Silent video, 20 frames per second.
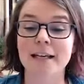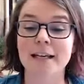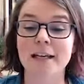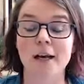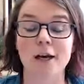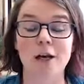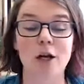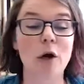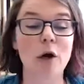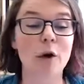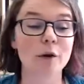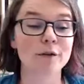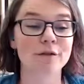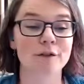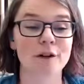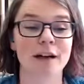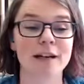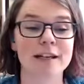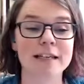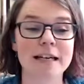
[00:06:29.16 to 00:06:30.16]
a code of
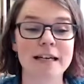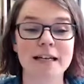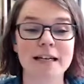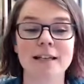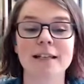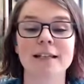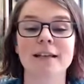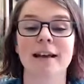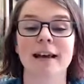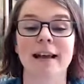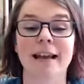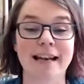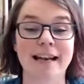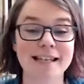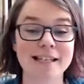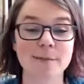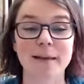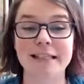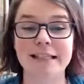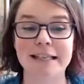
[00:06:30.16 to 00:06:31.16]
conduct and
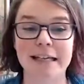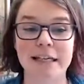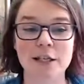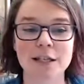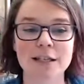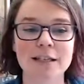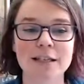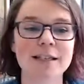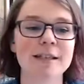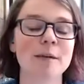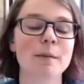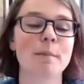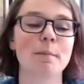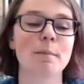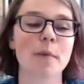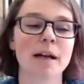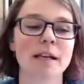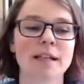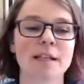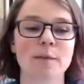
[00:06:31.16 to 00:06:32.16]
expectations
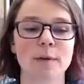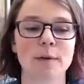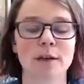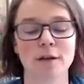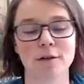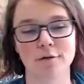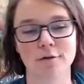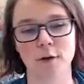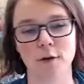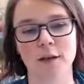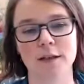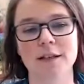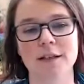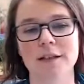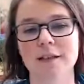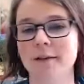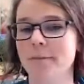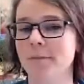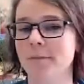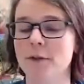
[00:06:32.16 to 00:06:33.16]
must be
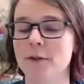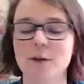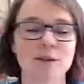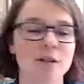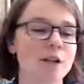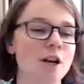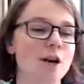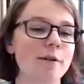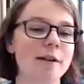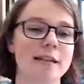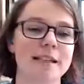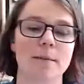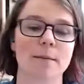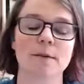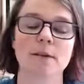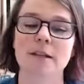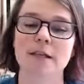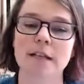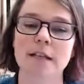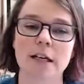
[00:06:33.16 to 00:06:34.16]
enforced. There's no
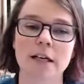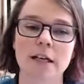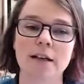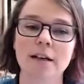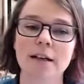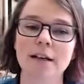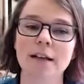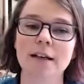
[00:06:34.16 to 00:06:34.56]
exceptions here.